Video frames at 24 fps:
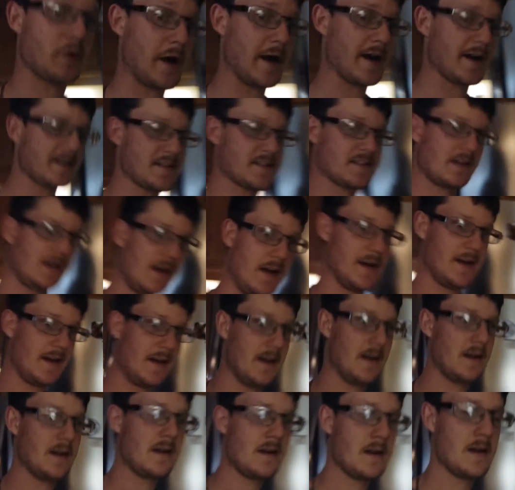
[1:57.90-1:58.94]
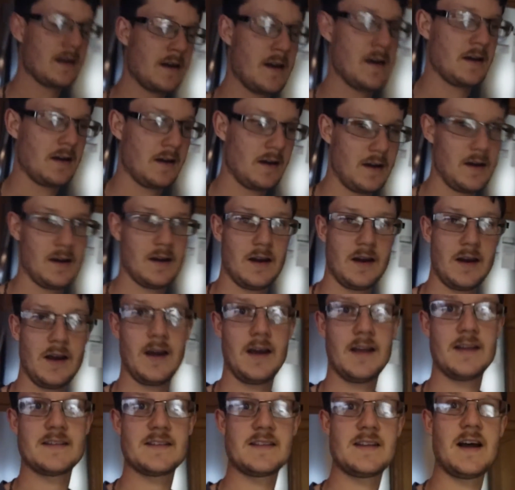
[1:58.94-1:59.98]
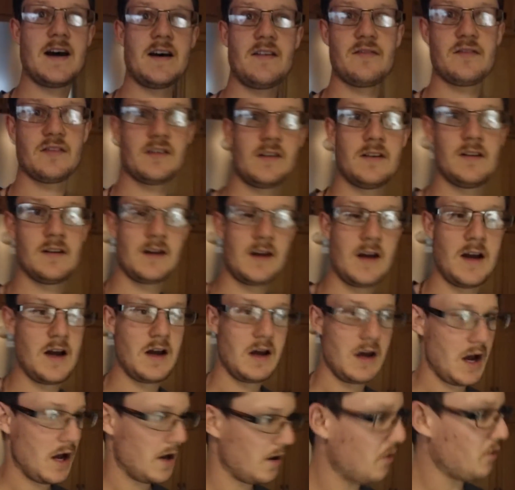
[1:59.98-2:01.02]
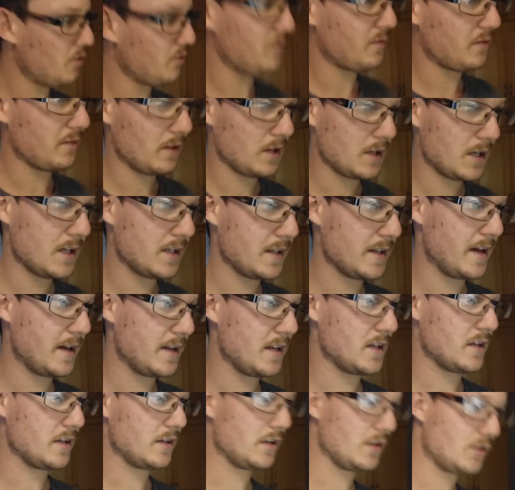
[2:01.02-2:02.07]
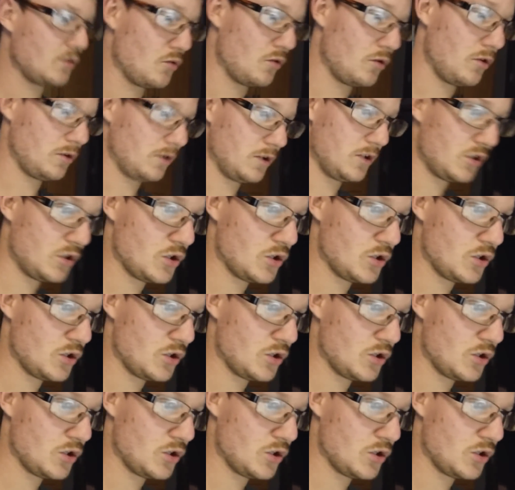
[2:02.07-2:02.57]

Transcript: brakes on it, and stuff. I hopefully that you will